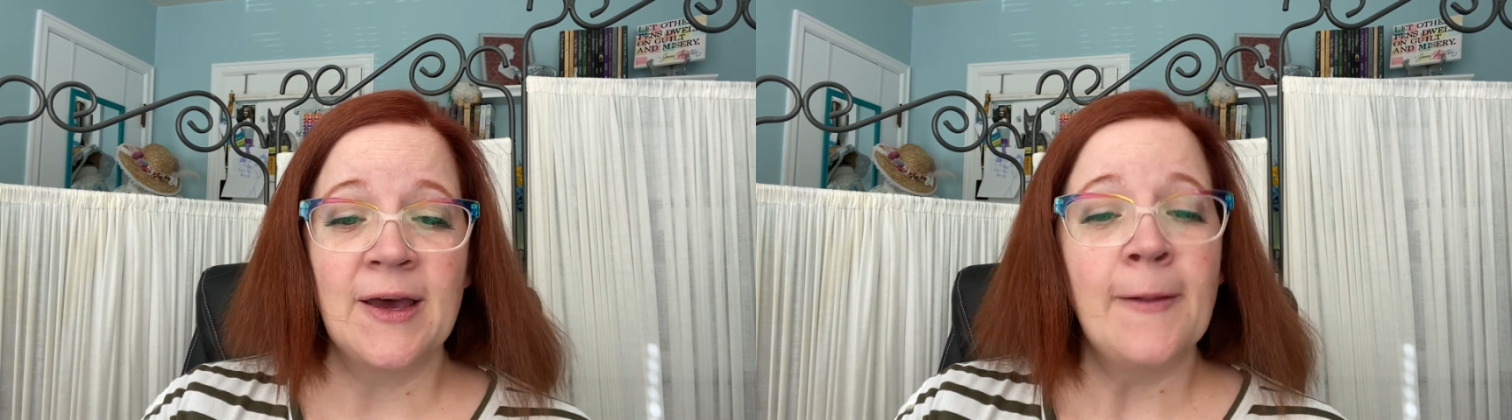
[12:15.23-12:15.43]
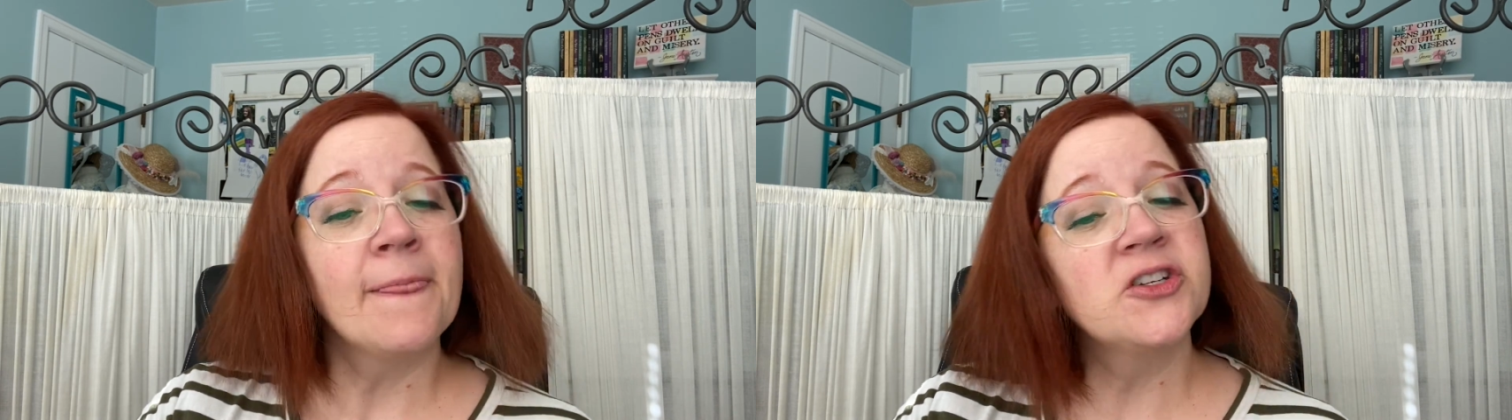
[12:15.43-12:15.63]

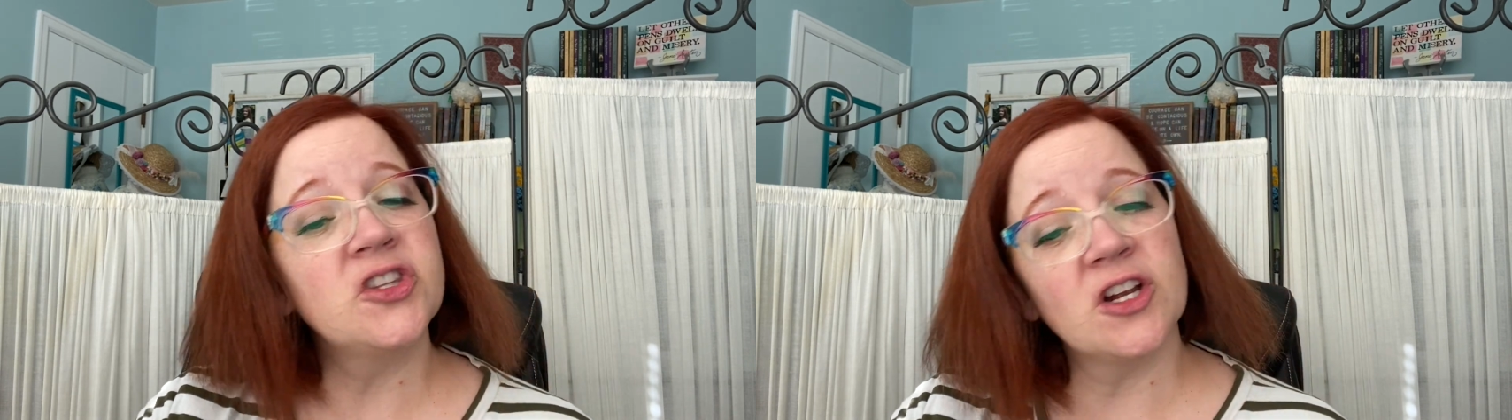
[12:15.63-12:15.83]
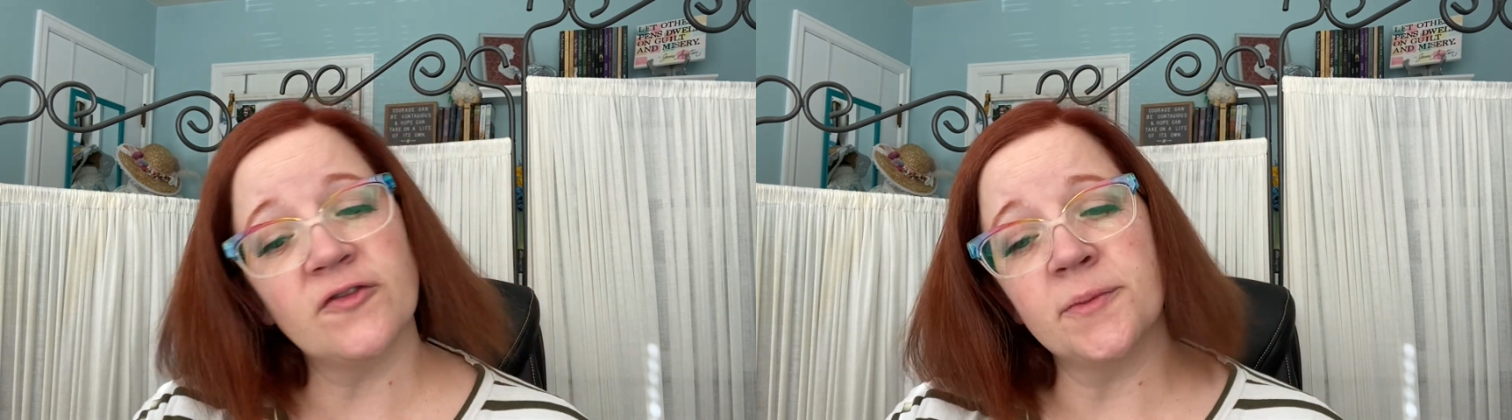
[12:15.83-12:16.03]
She
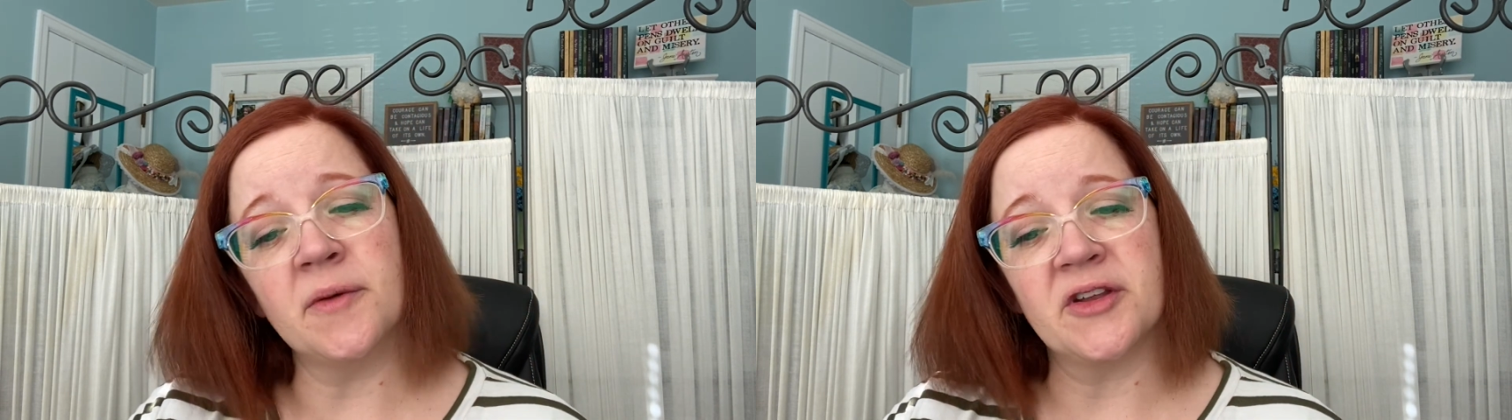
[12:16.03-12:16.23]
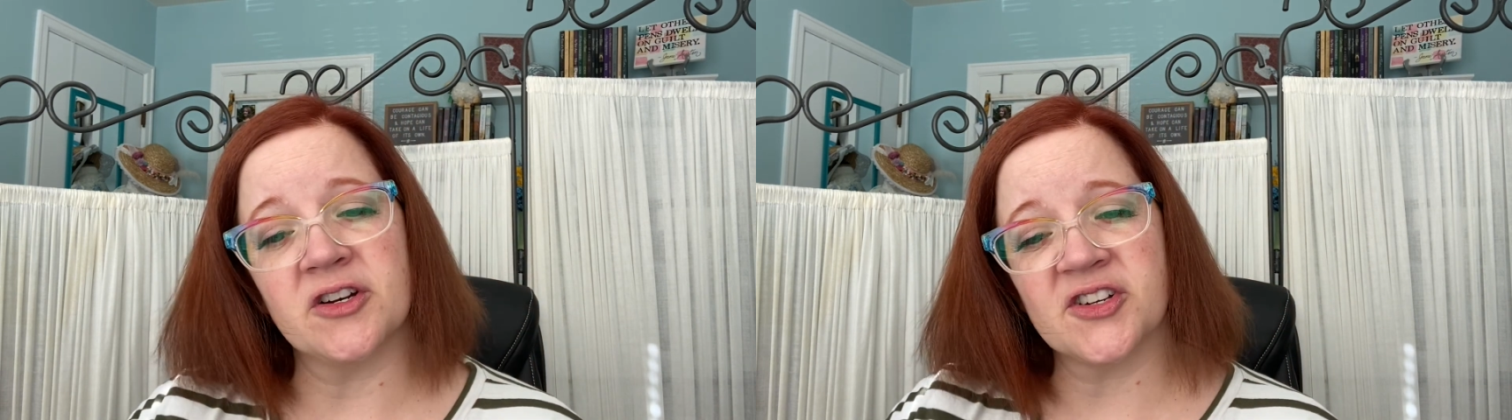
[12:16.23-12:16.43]
therefore
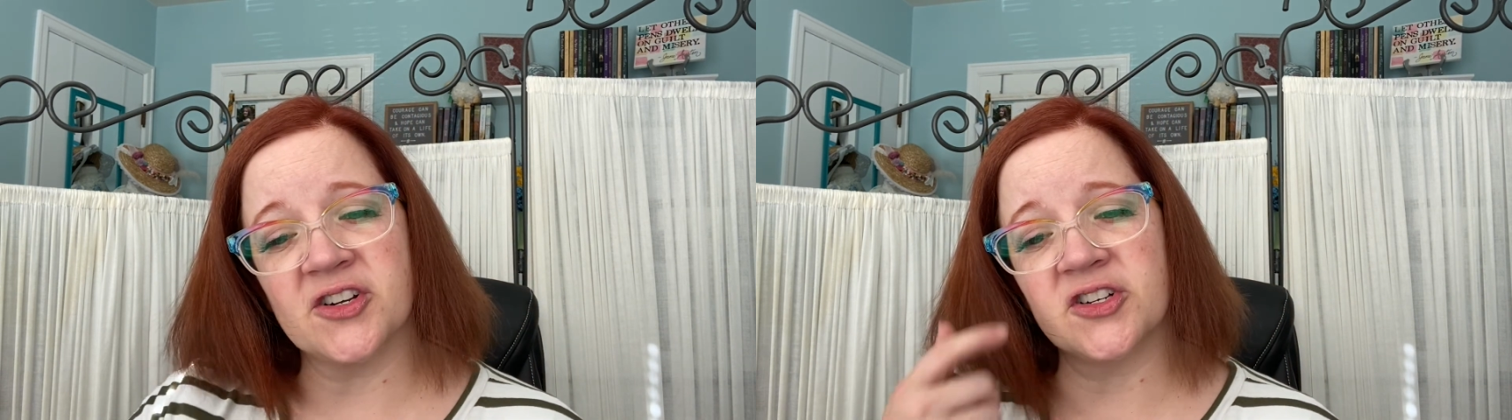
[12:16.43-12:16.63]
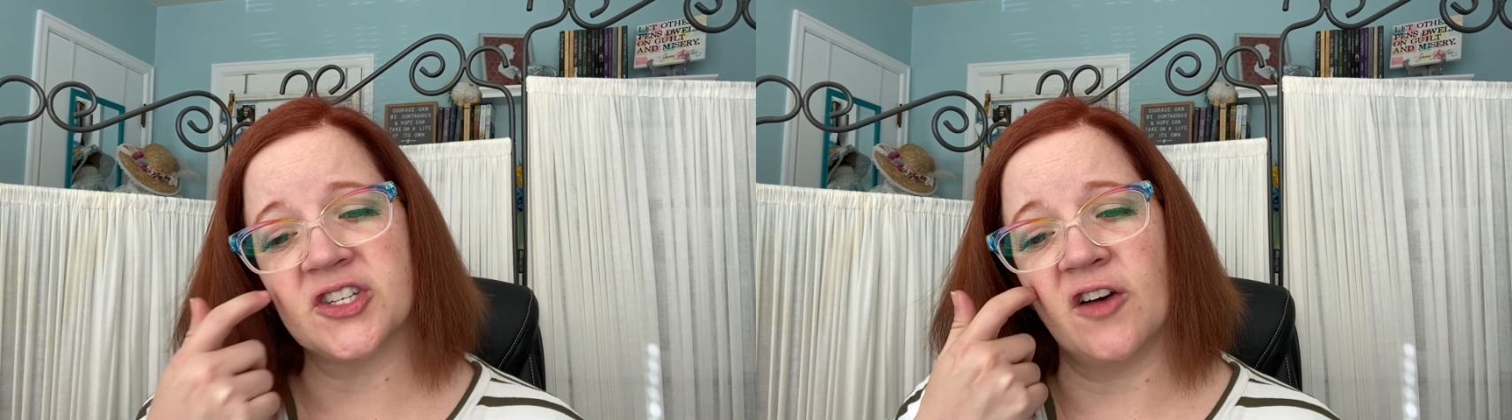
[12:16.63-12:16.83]
permitted
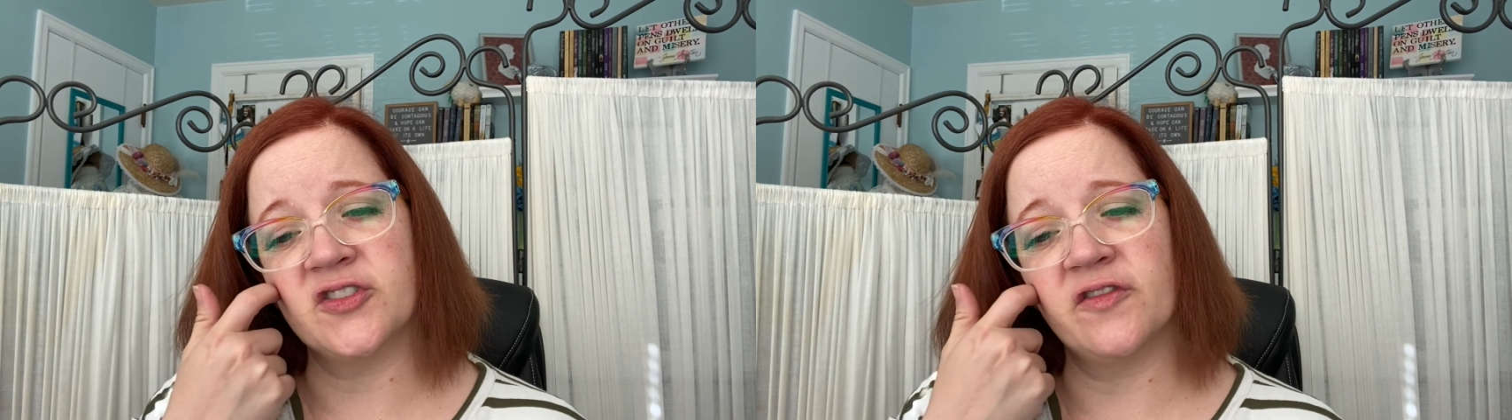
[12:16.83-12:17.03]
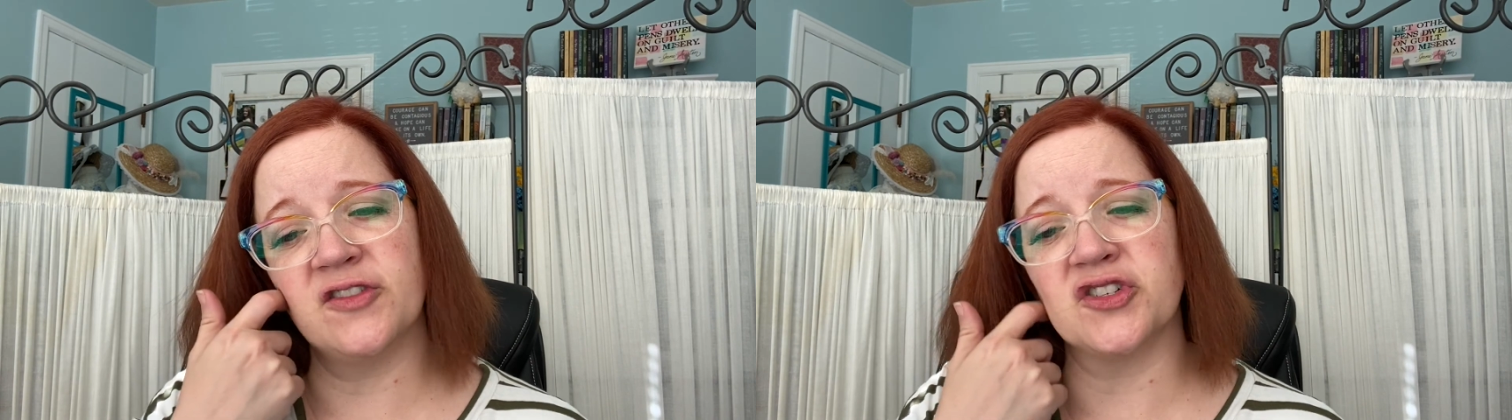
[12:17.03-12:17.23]
herself
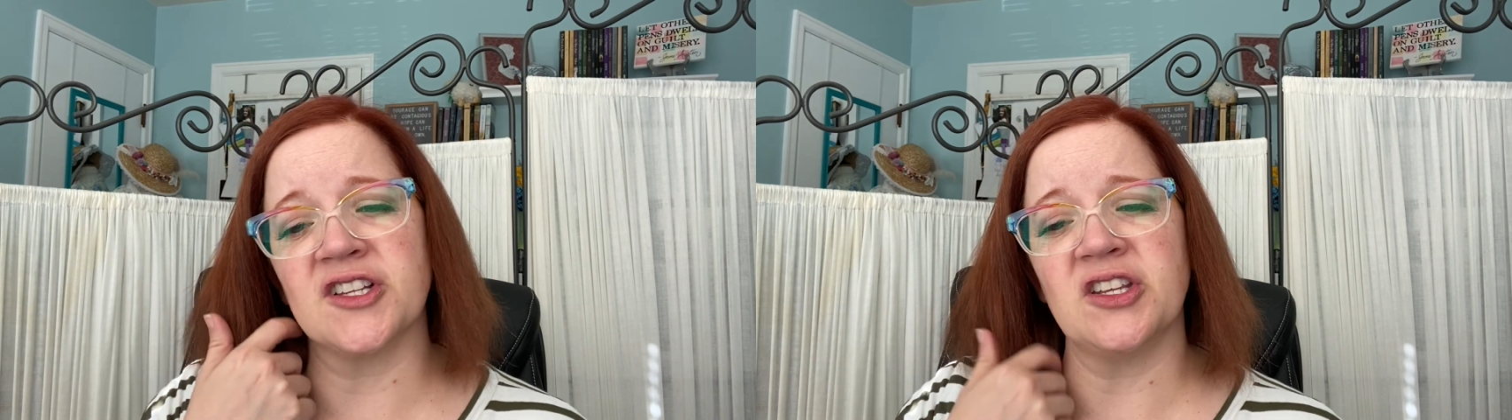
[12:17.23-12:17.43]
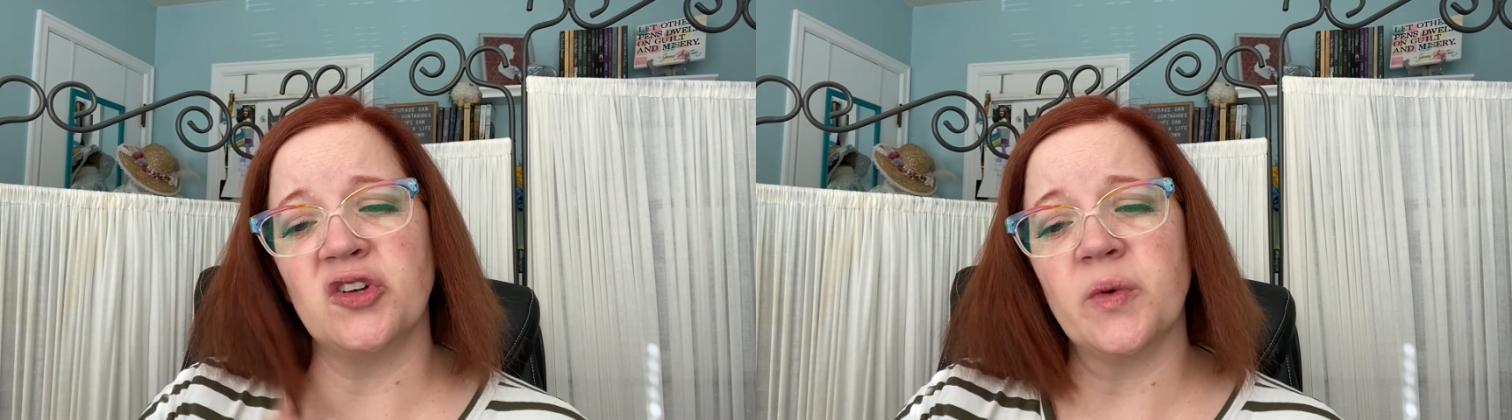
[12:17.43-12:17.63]
to flirt a
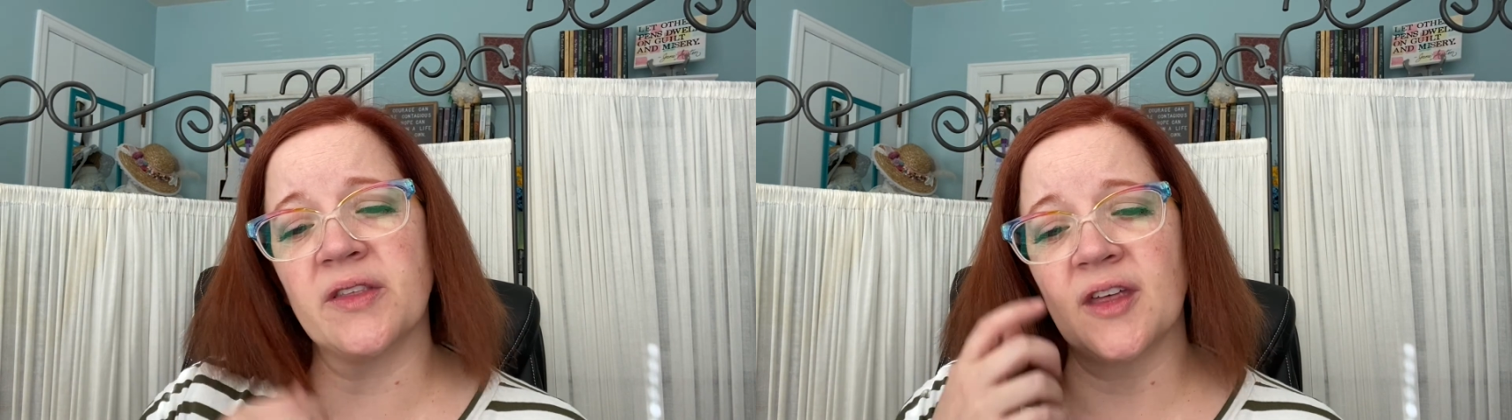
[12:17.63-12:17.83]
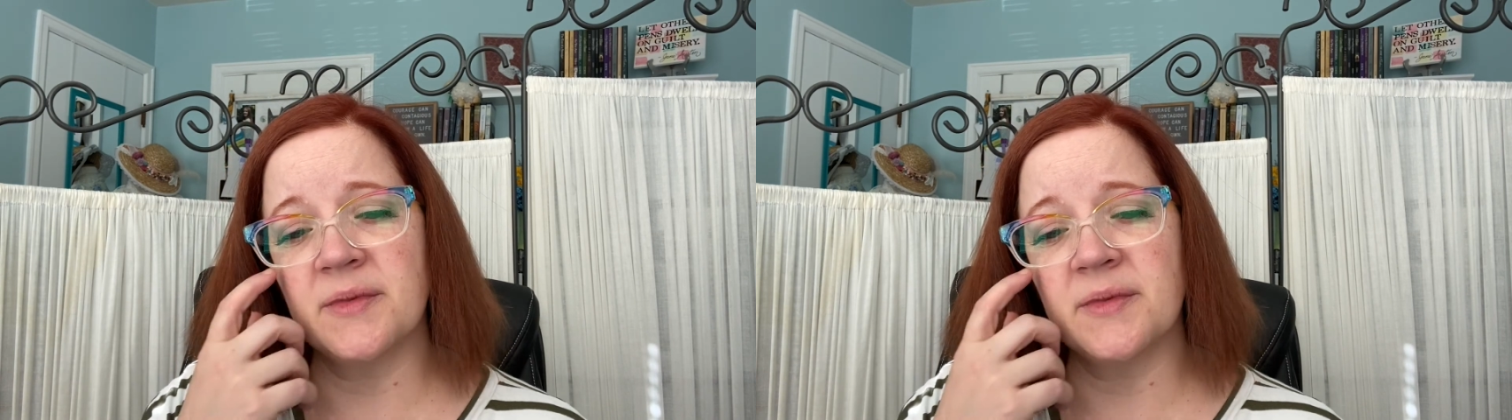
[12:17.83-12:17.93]
little with him,